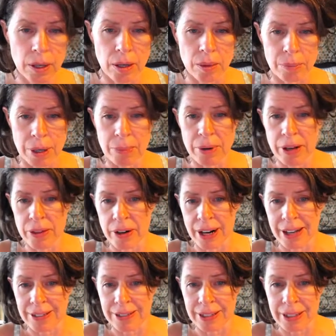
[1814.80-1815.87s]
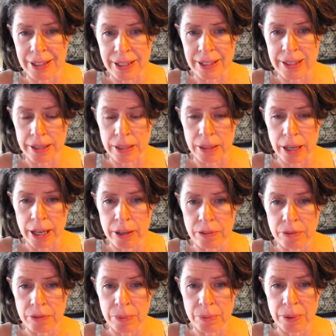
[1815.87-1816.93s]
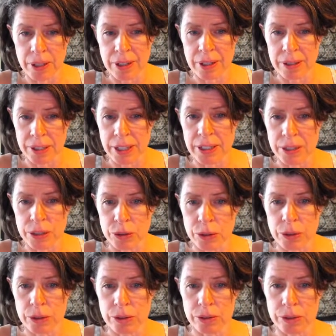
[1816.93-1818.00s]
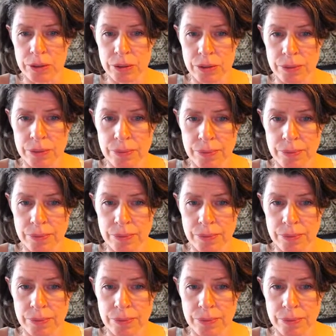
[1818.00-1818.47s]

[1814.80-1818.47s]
My brother has an easy life because he deserts.